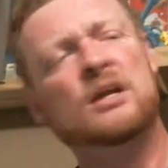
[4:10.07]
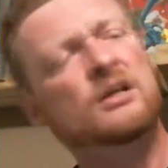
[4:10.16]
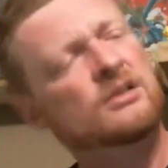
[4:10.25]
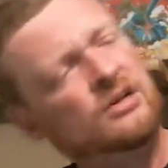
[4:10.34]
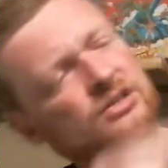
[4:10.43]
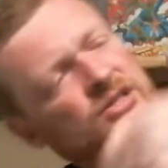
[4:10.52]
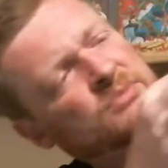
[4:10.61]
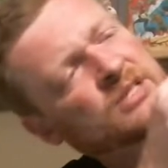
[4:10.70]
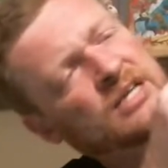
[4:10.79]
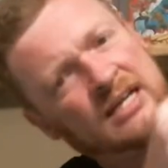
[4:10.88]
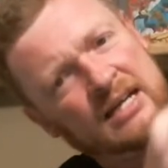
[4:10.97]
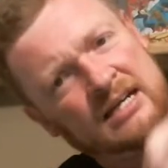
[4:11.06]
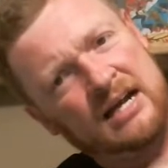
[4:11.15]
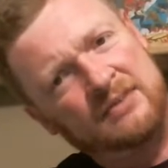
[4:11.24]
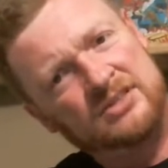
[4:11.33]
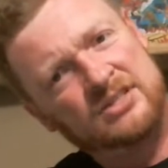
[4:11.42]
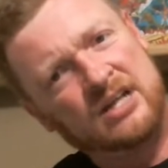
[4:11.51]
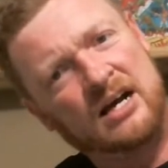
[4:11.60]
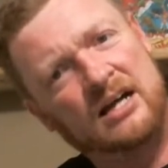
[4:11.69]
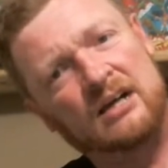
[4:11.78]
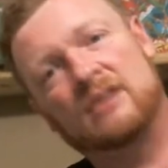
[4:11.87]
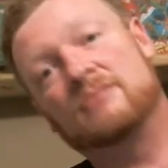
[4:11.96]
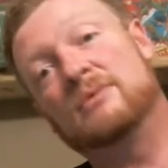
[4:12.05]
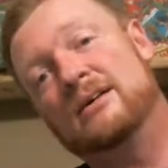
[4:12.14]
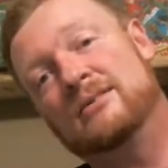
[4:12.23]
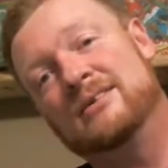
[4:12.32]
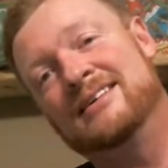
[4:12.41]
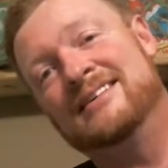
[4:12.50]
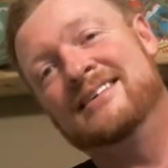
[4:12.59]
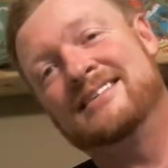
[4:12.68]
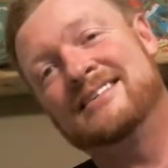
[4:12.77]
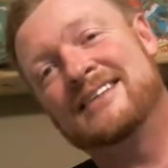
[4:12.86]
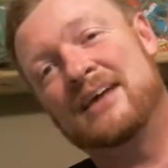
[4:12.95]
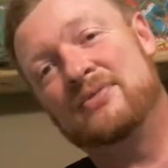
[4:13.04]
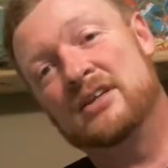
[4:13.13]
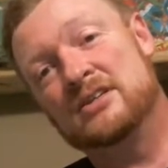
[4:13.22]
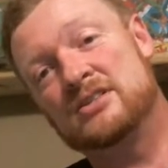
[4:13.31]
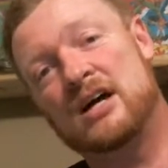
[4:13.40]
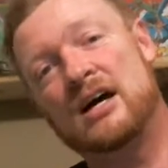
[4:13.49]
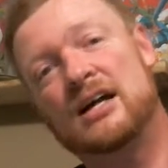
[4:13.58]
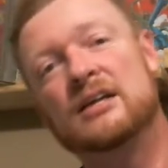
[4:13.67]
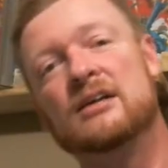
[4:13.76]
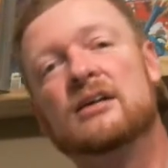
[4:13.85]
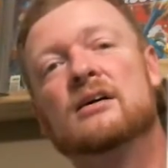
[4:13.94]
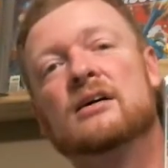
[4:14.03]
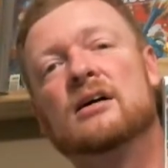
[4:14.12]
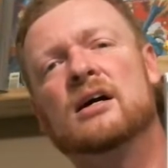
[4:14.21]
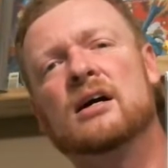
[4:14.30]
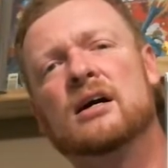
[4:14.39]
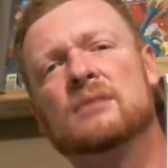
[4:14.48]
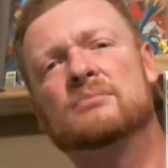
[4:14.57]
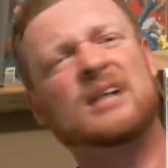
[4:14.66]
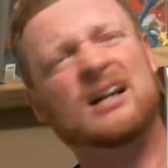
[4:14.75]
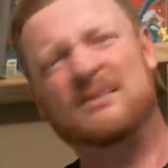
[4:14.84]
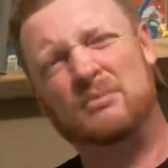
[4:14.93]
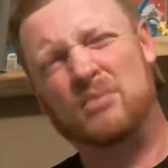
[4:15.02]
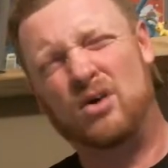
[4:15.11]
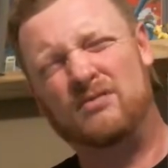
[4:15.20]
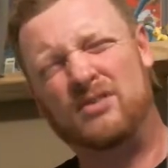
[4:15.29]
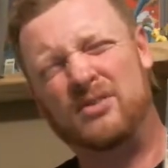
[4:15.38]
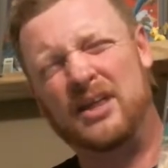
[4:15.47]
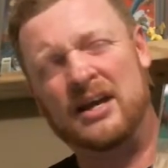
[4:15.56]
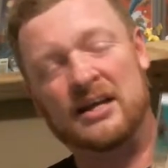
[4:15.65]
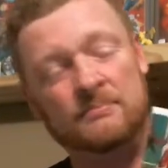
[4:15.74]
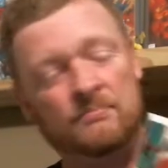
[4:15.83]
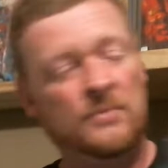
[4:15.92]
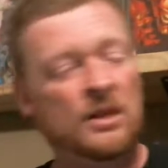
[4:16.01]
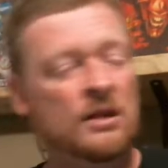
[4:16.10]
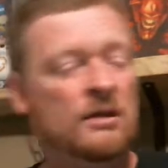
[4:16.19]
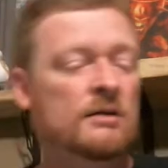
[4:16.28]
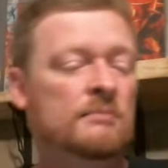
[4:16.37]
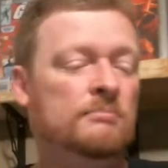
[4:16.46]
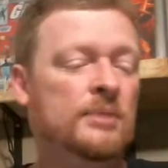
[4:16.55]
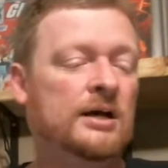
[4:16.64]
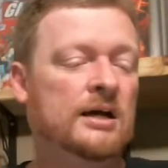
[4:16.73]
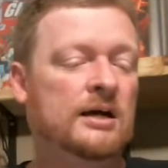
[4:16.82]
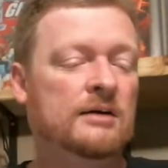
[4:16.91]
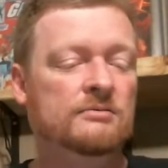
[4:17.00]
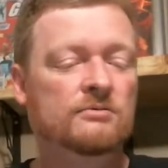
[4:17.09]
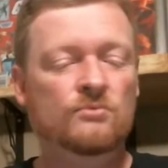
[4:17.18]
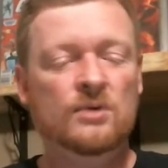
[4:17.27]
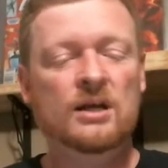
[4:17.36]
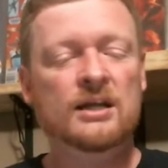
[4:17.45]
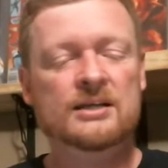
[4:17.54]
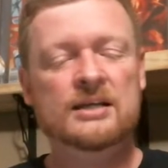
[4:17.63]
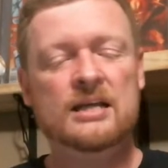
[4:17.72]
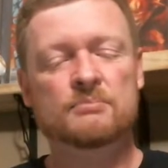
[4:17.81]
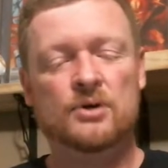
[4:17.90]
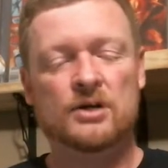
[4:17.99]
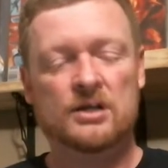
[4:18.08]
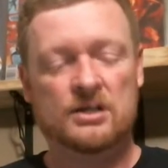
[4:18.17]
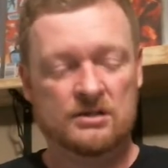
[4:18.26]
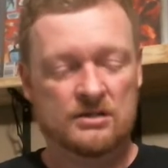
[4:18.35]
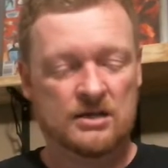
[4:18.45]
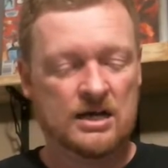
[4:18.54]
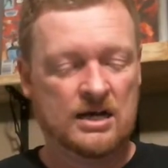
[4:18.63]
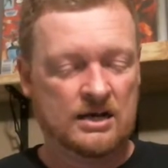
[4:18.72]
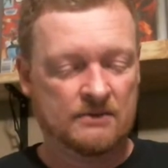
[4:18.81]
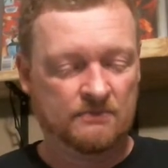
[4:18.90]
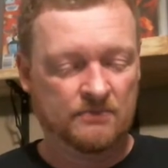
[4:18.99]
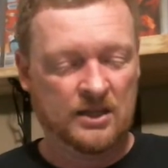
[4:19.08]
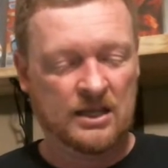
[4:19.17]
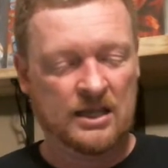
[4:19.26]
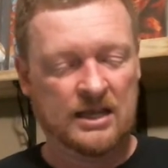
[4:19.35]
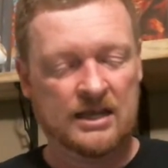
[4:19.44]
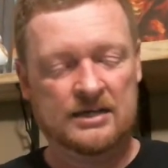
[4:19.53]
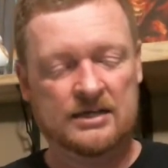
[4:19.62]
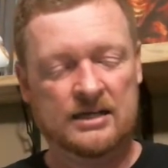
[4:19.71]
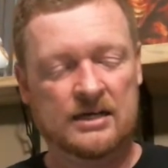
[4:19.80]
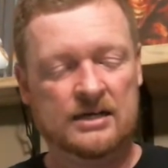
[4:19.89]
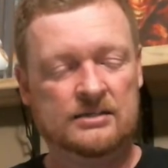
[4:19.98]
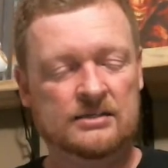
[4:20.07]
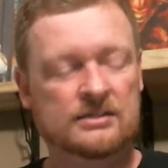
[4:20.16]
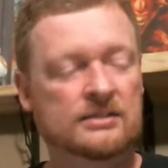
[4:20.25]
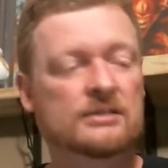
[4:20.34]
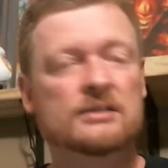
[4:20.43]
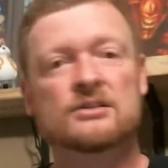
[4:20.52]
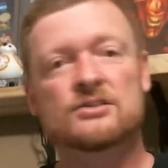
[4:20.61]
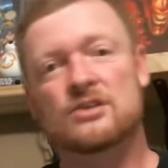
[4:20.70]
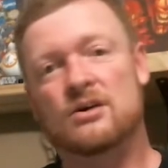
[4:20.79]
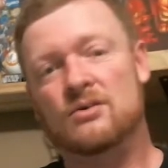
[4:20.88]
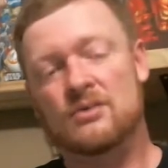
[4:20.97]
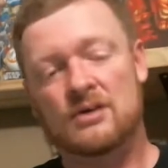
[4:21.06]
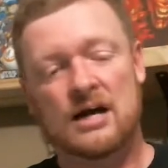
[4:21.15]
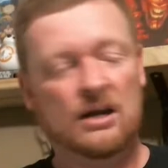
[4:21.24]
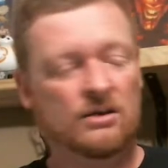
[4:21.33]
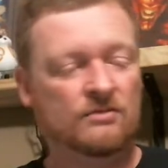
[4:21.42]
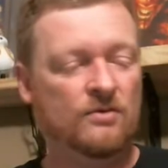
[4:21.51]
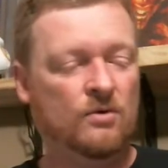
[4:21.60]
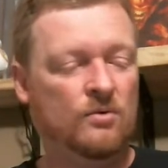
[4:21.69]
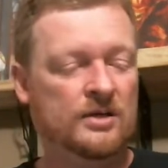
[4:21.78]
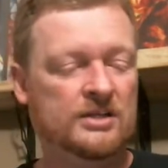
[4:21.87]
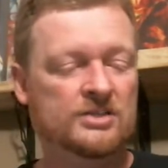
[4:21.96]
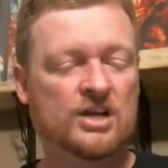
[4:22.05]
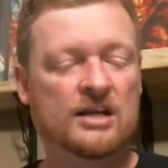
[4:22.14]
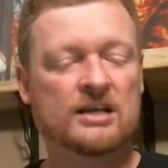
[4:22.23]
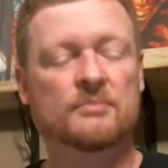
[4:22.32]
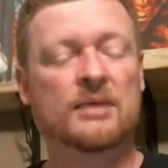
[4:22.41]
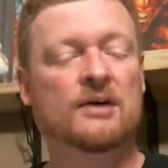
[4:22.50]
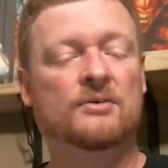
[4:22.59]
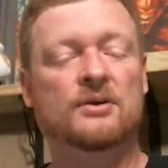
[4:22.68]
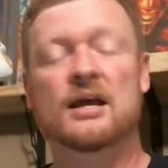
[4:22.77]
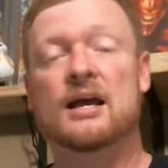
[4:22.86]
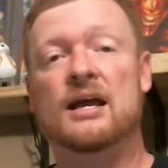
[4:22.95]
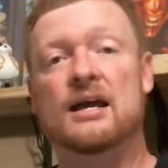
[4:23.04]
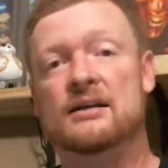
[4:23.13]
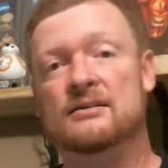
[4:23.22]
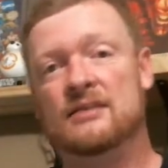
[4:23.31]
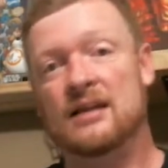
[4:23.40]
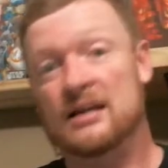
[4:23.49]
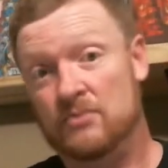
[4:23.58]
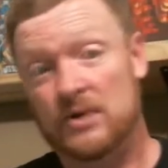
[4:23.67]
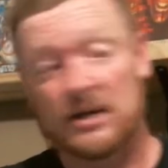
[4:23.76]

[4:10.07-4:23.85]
There's some ticking down the side, or well, down this side, kind of a Marvel thing, but really a neat book, and so I look forward to checking them out and reading